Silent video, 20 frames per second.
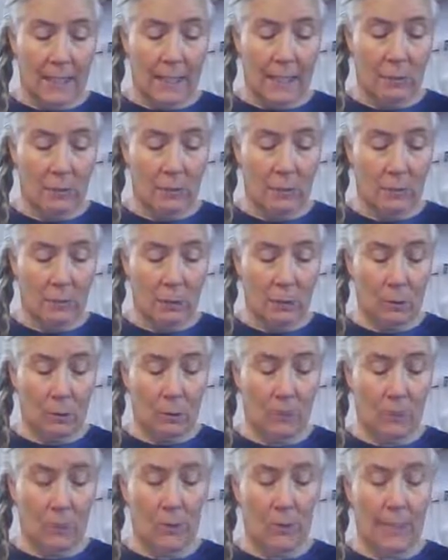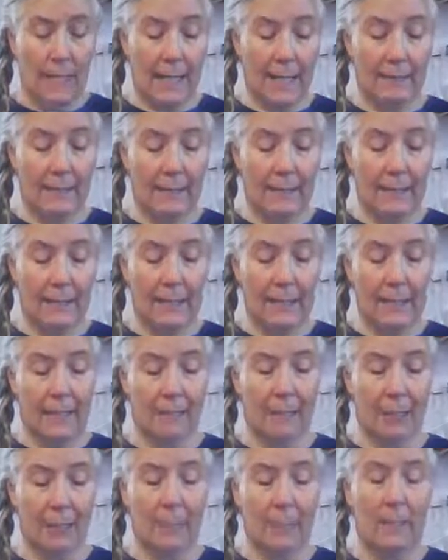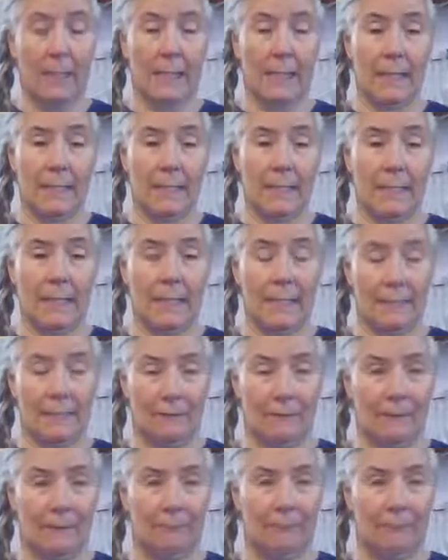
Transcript: he was closer to God than he had ever been in his life.